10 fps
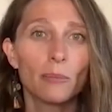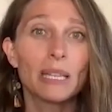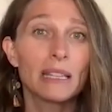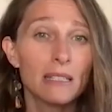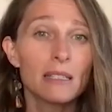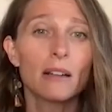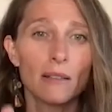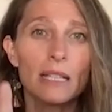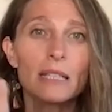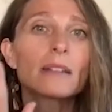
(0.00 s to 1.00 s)
but these
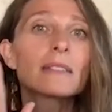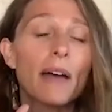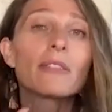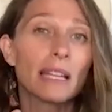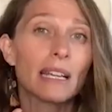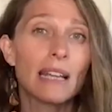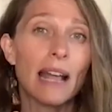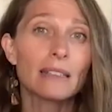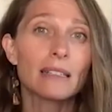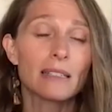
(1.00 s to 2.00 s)
are definitely
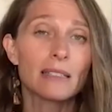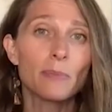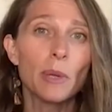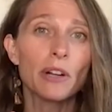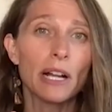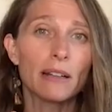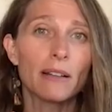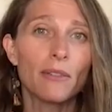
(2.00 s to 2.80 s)
connected to spirit,